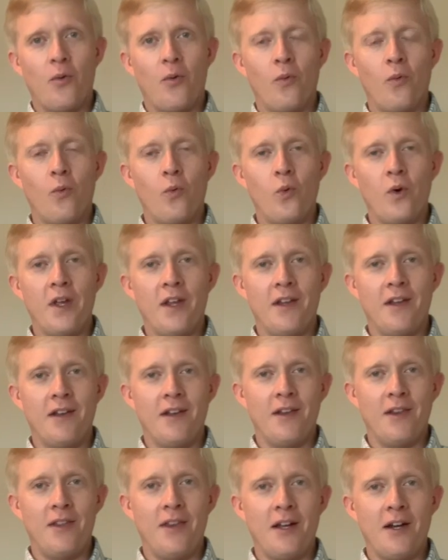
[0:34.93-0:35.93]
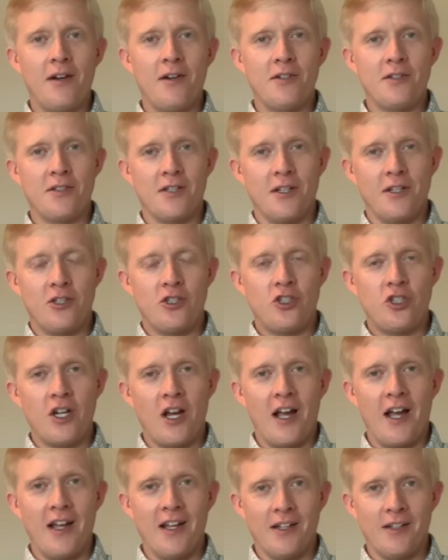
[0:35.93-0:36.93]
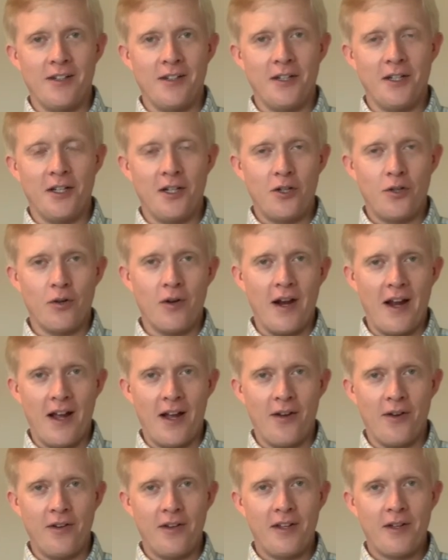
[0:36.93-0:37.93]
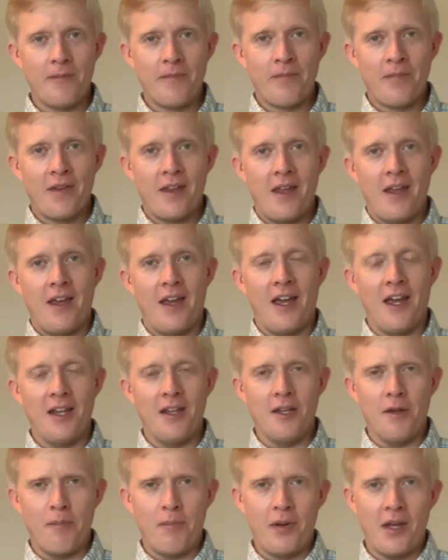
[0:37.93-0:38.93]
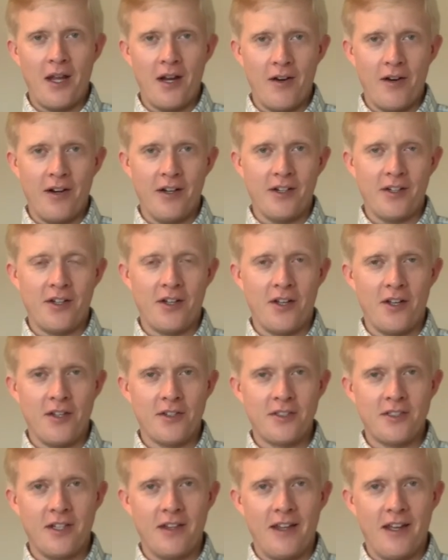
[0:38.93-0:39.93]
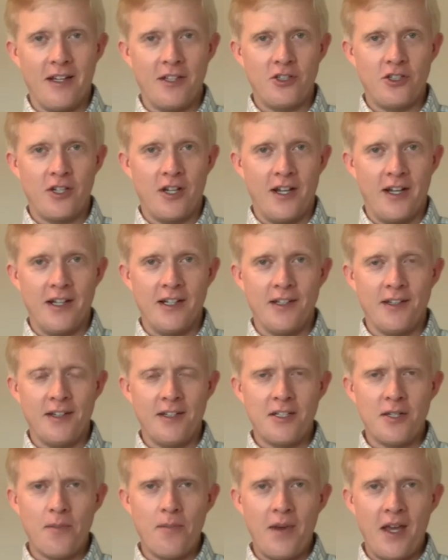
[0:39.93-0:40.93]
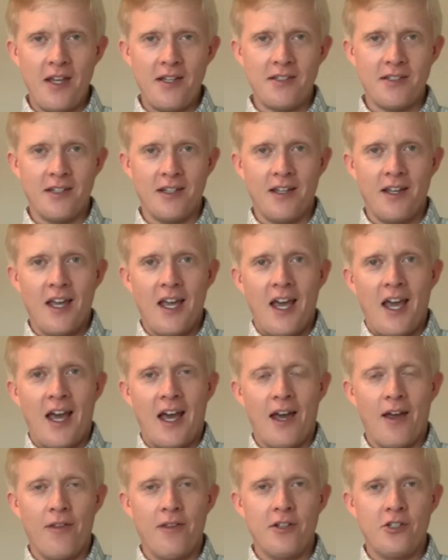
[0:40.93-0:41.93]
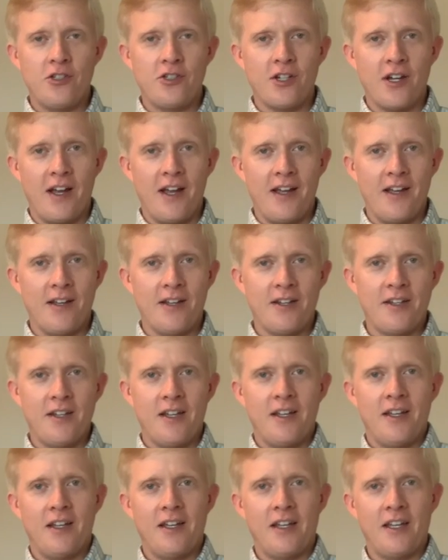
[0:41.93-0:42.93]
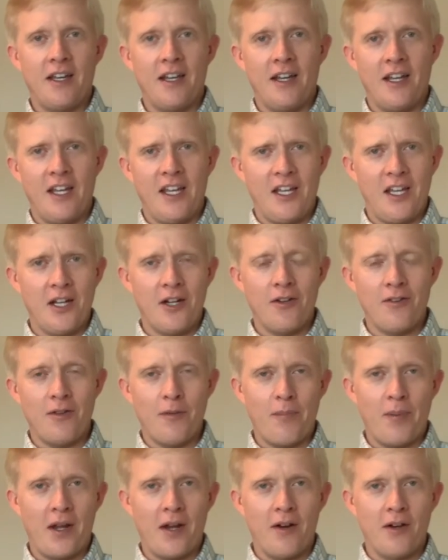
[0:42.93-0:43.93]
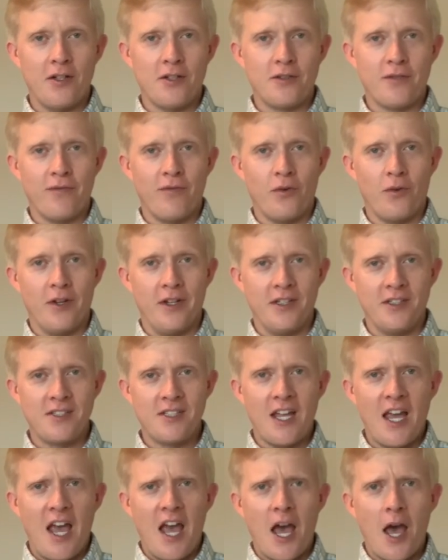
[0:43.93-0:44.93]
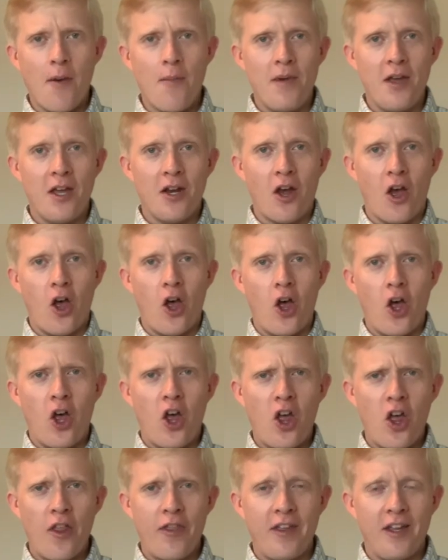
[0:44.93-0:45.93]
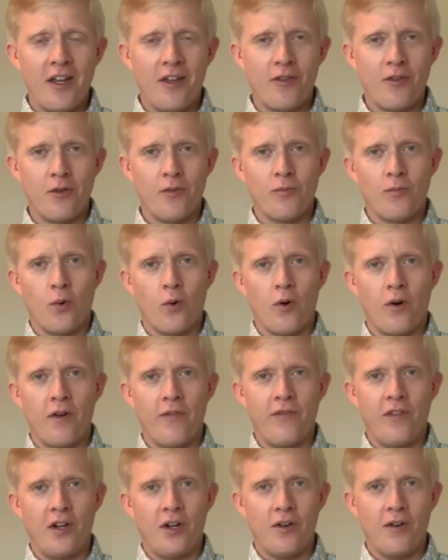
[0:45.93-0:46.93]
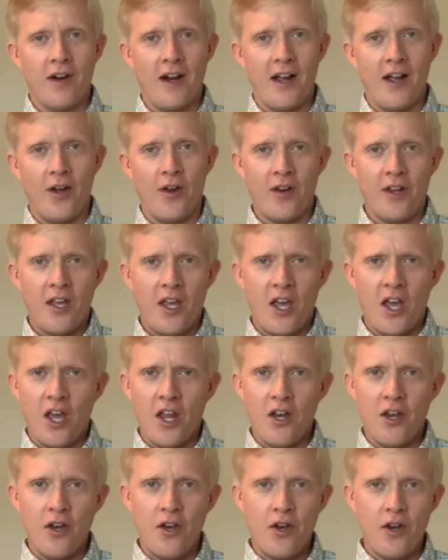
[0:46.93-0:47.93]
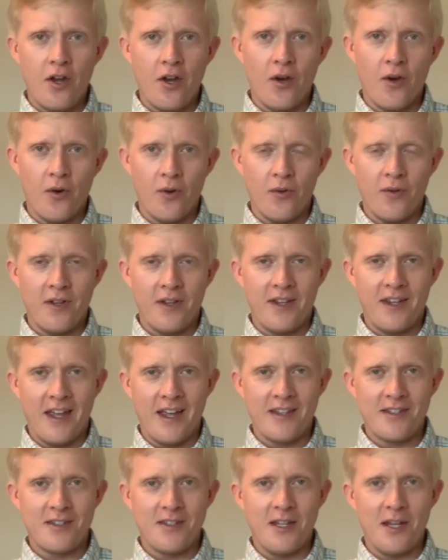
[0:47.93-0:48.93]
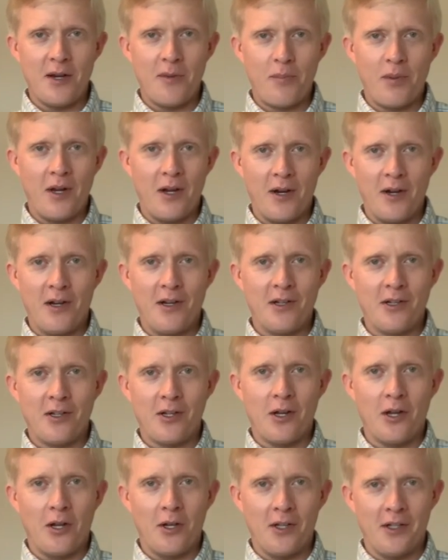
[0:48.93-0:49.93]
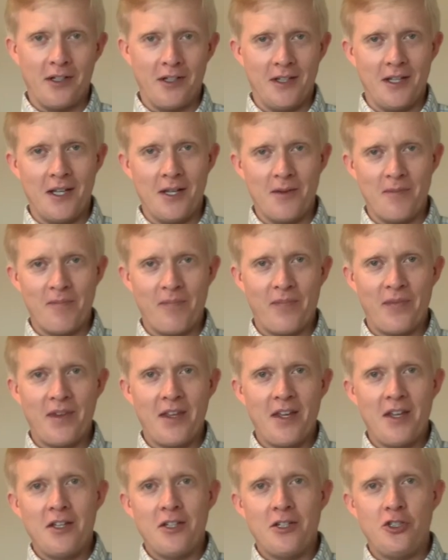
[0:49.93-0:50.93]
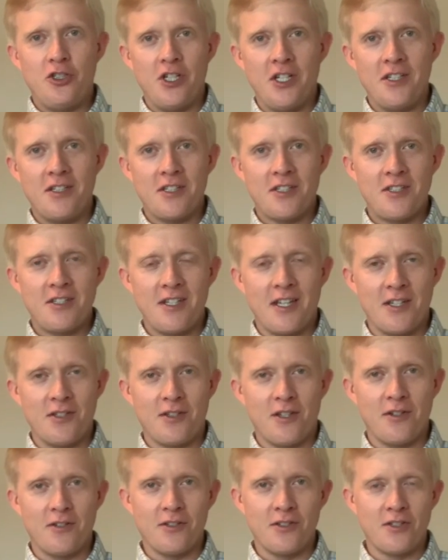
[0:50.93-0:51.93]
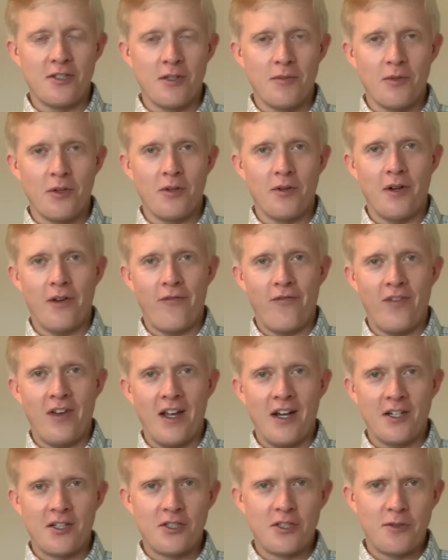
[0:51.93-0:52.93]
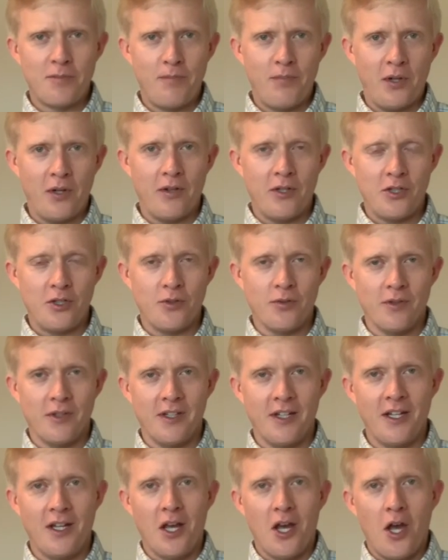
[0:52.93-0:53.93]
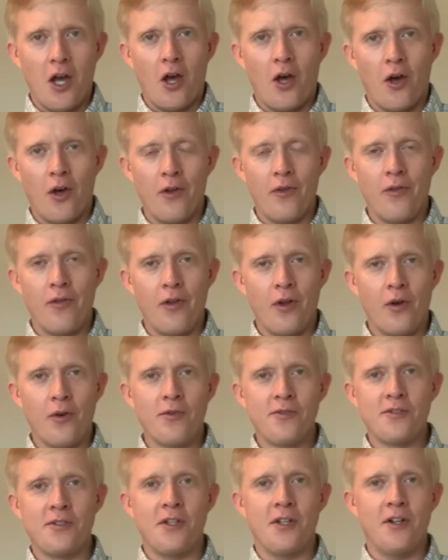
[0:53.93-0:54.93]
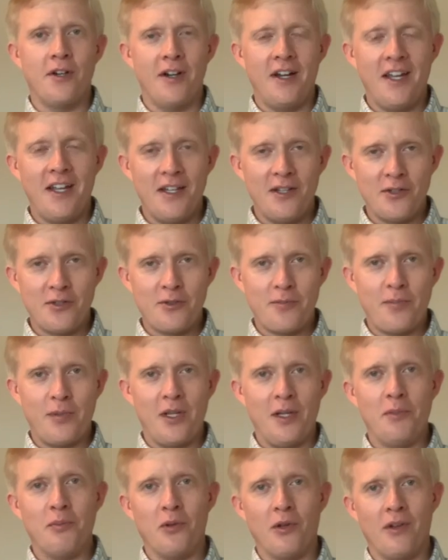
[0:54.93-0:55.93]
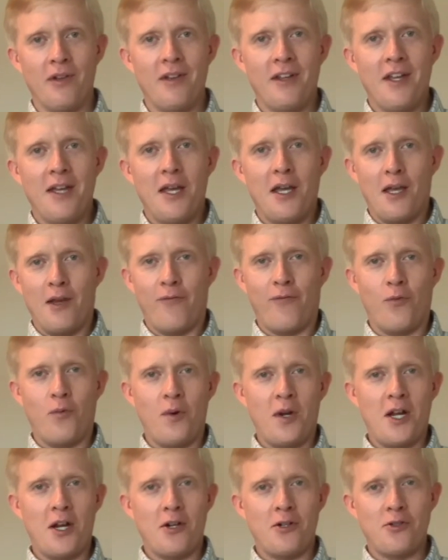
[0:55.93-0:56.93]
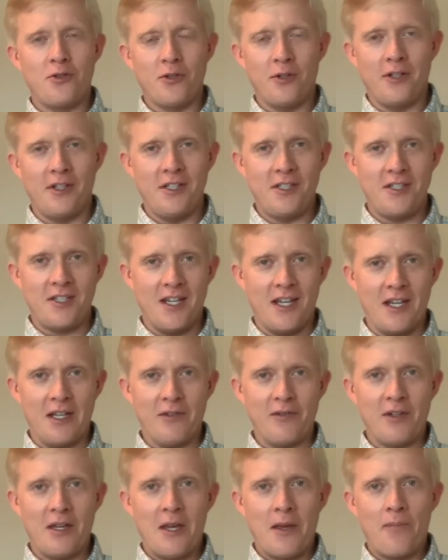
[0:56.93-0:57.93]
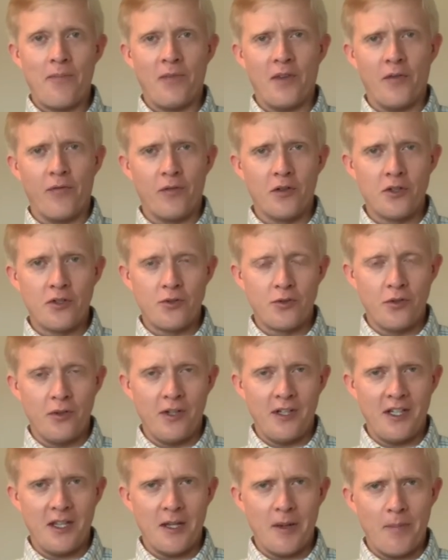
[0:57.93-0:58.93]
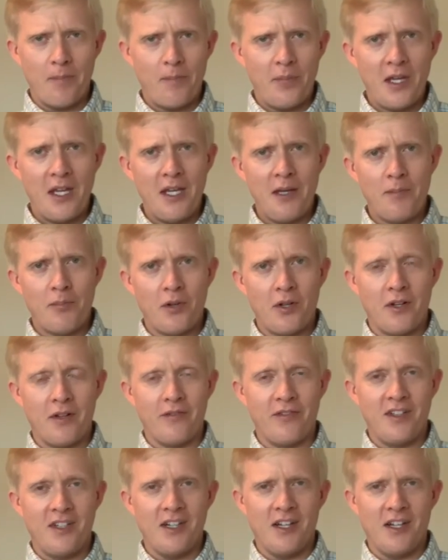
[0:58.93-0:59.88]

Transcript: when there's a child in a crowd and the parent calls to that child, it's amazing how the child can hear the parent's voice amid all the other roar of the crowd and know that that's their parent calling them. Jesus says there's a similar effect spiritually on those that are his people. If we are truly saved, if we're truly the people of